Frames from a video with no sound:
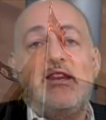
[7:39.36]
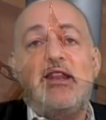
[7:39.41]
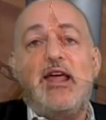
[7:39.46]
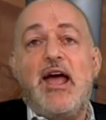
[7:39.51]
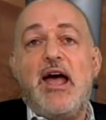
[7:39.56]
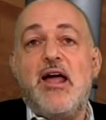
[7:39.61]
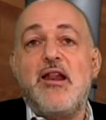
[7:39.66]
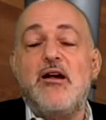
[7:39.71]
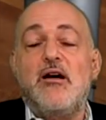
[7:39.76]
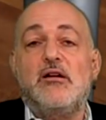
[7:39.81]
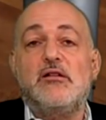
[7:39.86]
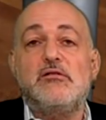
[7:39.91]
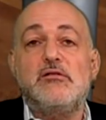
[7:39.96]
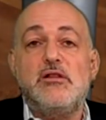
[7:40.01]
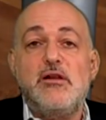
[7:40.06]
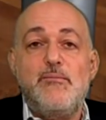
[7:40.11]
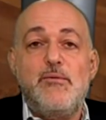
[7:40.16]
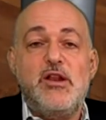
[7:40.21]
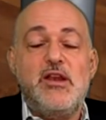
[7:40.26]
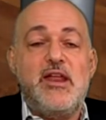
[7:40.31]
that
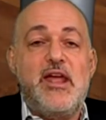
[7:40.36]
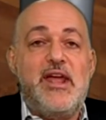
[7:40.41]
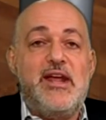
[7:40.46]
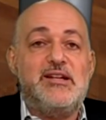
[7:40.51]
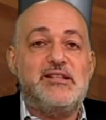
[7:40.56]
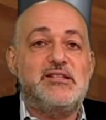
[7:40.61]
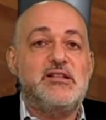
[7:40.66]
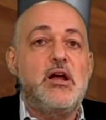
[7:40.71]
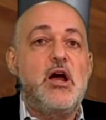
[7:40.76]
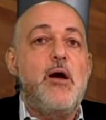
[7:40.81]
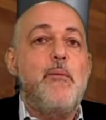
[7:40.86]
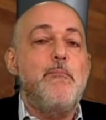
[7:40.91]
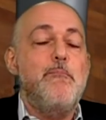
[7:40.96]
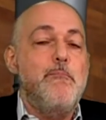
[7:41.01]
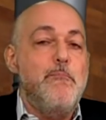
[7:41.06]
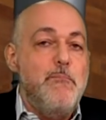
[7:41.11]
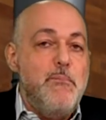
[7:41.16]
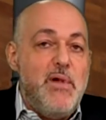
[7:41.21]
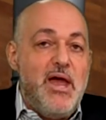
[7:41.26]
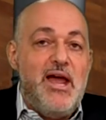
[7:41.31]
eliminates
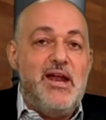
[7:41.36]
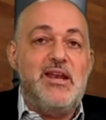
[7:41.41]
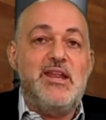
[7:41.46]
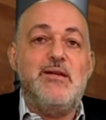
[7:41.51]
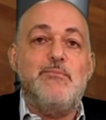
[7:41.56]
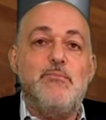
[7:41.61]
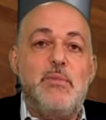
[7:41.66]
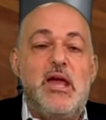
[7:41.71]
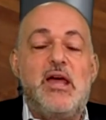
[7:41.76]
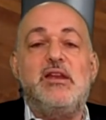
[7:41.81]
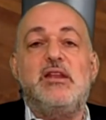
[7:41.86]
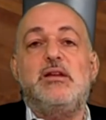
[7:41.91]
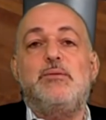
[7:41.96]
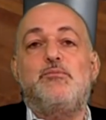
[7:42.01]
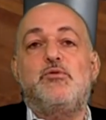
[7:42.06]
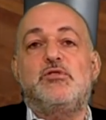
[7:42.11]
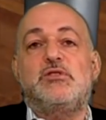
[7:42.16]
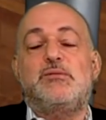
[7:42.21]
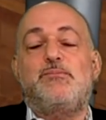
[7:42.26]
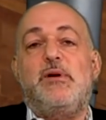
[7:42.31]
many, many
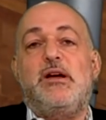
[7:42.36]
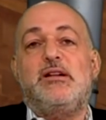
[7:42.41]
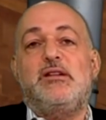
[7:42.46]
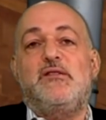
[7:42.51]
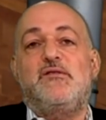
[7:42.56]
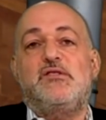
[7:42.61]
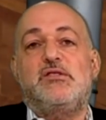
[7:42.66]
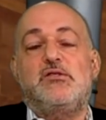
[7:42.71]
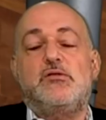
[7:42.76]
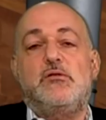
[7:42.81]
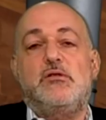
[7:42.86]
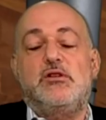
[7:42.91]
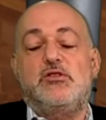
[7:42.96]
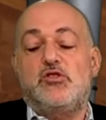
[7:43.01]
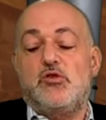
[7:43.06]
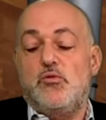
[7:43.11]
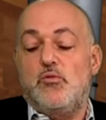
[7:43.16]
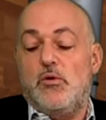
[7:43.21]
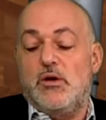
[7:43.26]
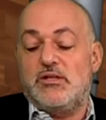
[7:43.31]
prospective students
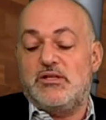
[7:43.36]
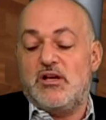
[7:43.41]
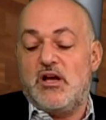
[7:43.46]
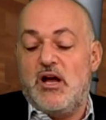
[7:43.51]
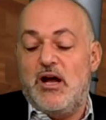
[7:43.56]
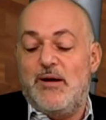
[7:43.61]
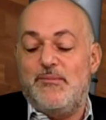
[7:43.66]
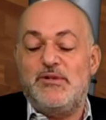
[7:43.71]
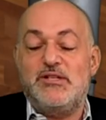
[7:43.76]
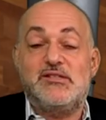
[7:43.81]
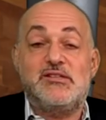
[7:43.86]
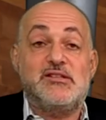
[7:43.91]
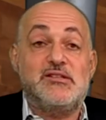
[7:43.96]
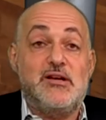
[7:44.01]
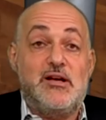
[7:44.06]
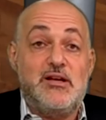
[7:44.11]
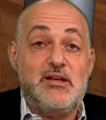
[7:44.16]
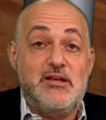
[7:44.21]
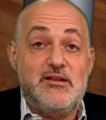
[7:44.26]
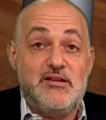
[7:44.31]
who want to come and
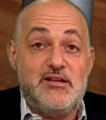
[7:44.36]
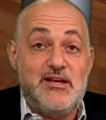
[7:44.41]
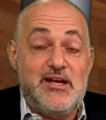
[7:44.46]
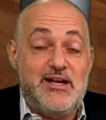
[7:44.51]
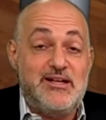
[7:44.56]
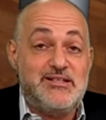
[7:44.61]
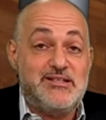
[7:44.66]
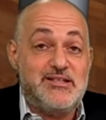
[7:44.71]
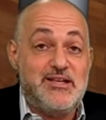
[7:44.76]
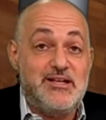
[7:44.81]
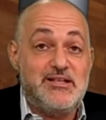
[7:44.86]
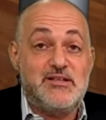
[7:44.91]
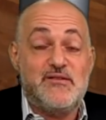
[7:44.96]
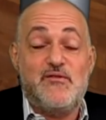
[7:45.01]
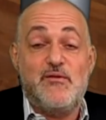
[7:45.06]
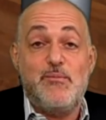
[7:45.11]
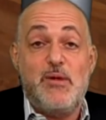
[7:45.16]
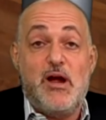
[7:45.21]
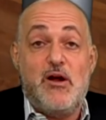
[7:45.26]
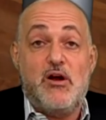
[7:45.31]
study in the United States of
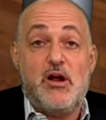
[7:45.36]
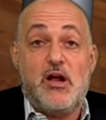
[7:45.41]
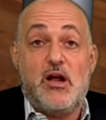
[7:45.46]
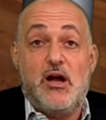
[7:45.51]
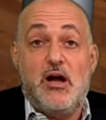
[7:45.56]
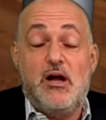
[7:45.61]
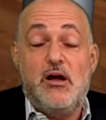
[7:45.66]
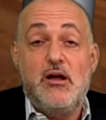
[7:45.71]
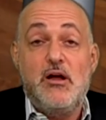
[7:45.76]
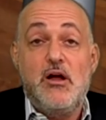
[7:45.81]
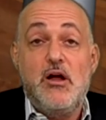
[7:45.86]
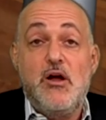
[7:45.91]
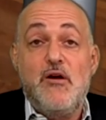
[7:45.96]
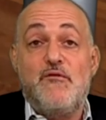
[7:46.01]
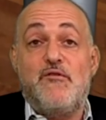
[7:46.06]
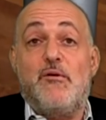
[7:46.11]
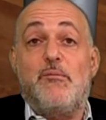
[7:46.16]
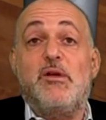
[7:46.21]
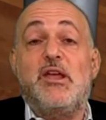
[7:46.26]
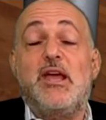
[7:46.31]
America
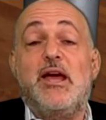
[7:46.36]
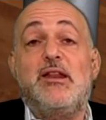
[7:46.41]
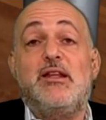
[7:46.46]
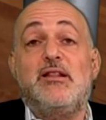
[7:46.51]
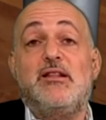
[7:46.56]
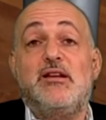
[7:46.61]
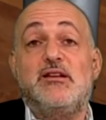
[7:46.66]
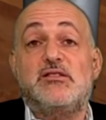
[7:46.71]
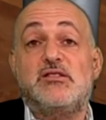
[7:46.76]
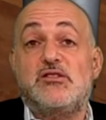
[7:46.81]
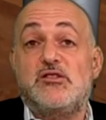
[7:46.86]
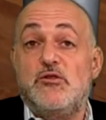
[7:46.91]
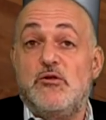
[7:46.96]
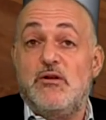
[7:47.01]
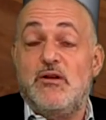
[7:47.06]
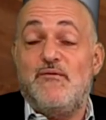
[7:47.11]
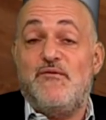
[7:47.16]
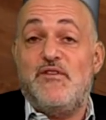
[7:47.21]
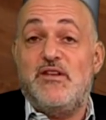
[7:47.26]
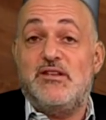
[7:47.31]
from getting their
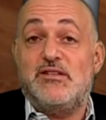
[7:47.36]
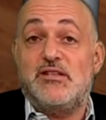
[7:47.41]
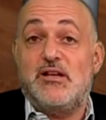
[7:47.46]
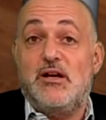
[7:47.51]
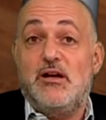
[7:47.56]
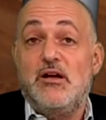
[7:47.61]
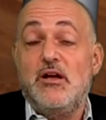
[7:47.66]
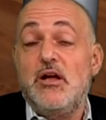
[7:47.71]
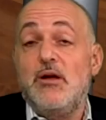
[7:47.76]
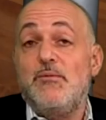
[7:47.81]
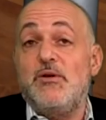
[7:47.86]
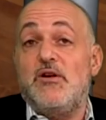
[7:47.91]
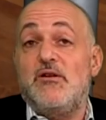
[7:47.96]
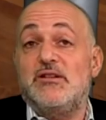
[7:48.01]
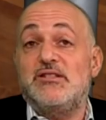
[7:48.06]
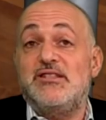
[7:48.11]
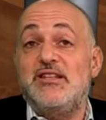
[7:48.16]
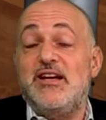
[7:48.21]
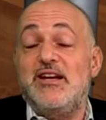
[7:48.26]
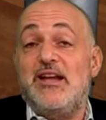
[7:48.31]
student visa because
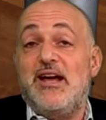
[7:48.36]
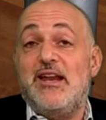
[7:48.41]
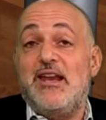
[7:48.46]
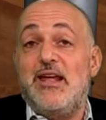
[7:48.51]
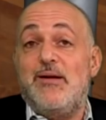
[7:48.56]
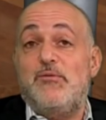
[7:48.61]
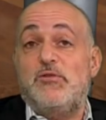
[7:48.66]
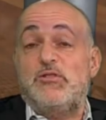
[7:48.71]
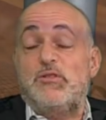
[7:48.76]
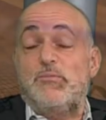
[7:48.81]
they're not able to